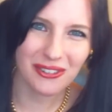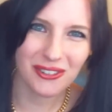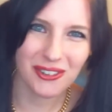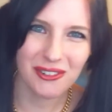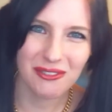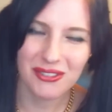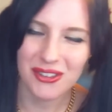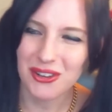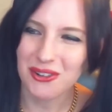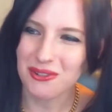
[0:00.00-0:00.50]

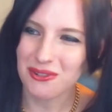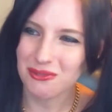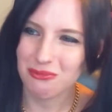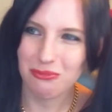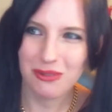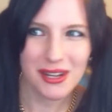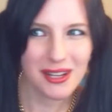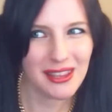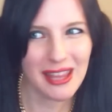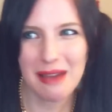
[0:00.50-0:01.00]
reviews,
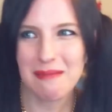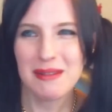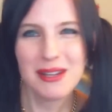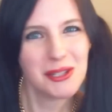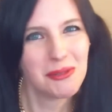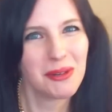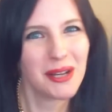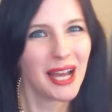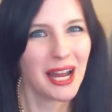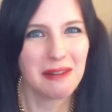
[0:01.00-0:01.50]
that
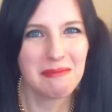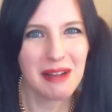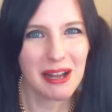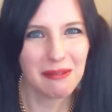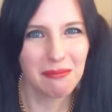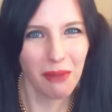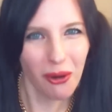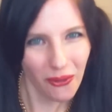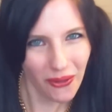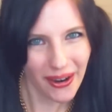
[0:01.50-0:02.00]
means we gotta
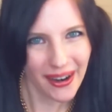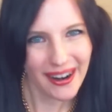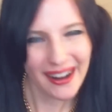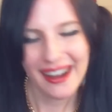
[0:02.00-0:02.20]
make more.